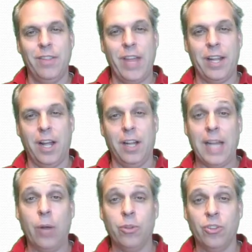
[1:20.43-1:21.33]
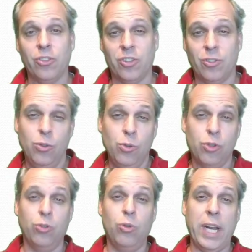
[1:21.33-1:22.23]
that allows us to
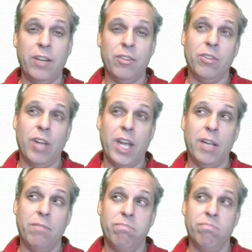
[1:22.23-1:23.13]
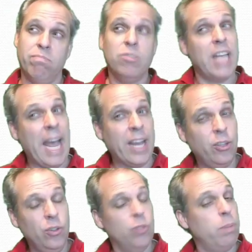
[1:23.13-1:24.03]
create a
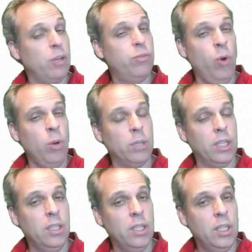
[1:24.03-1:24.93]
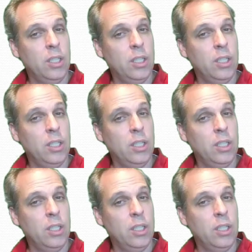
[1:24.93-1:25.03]
calculus-based formula,